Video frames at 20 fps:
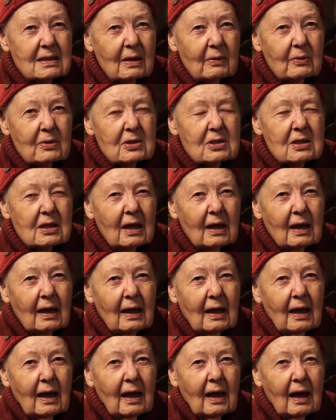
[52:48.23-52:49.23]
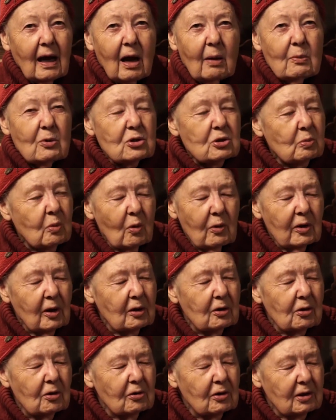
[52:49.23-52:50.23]
It was almost more
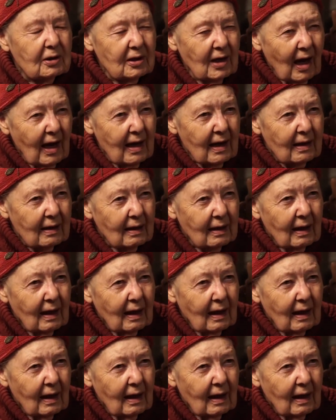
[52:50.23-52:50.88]
than you could take.